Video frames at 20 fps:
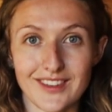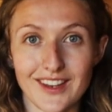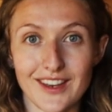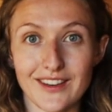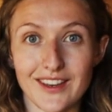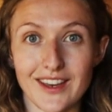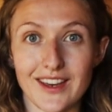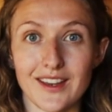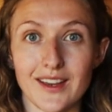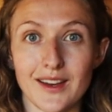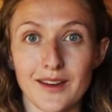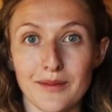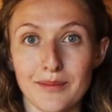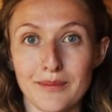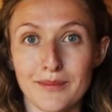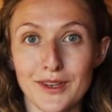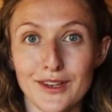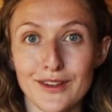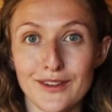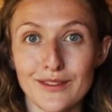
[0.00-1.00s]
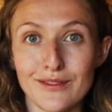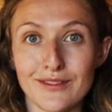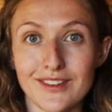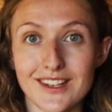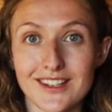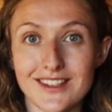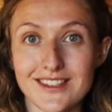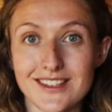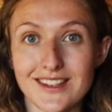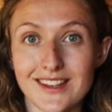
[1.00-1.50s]
Okay, I've moved
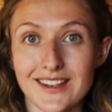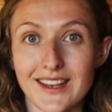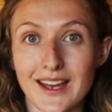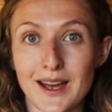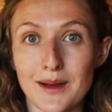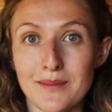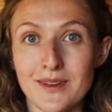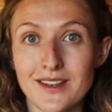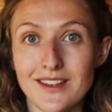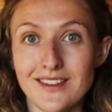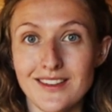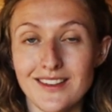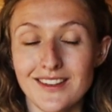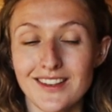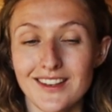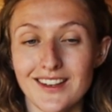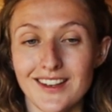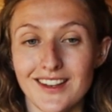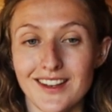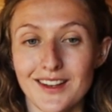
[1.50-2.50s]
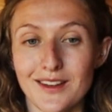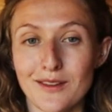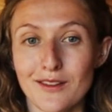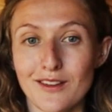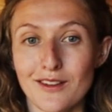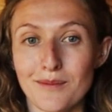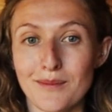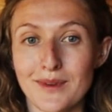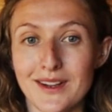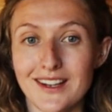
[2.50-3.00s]
into the cabin.
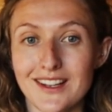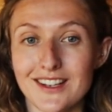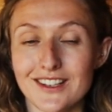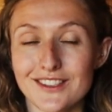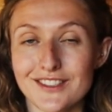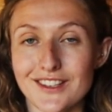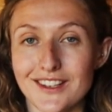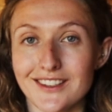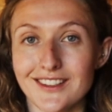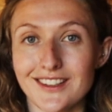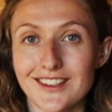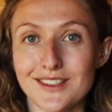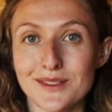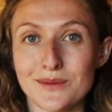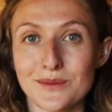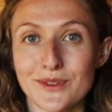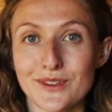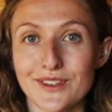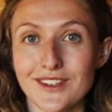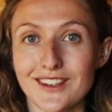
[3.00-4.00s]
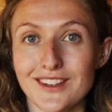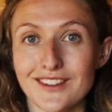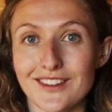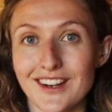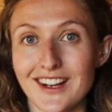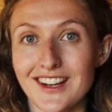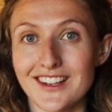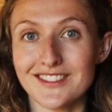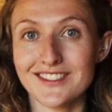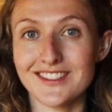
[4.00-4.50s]
My little toddler's walking
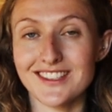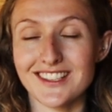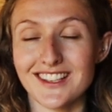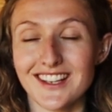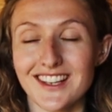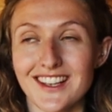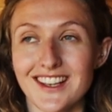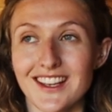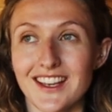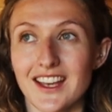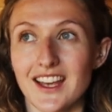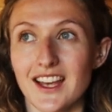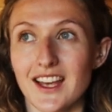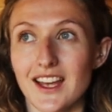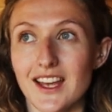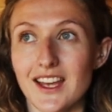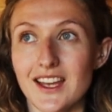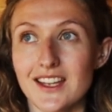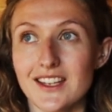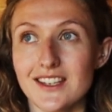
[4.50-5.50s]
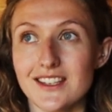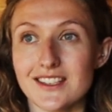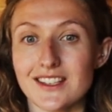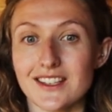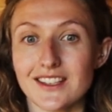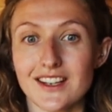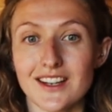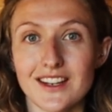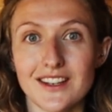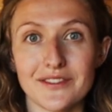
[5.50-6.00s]
around and
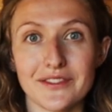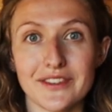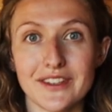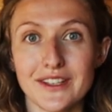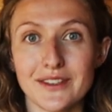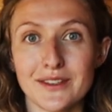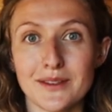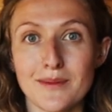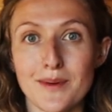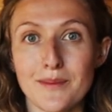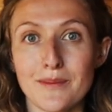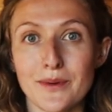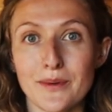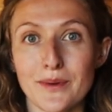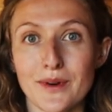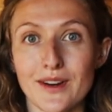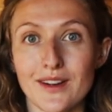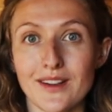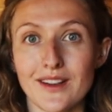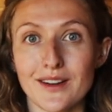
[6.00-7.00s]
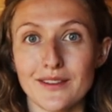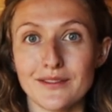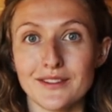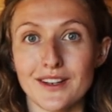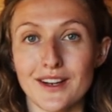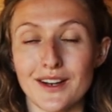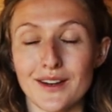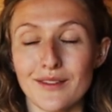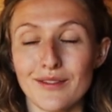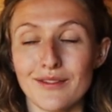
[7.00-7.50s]
I can't really remember where I left
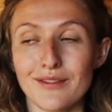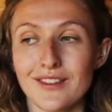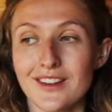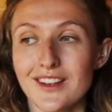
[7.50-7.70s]
off.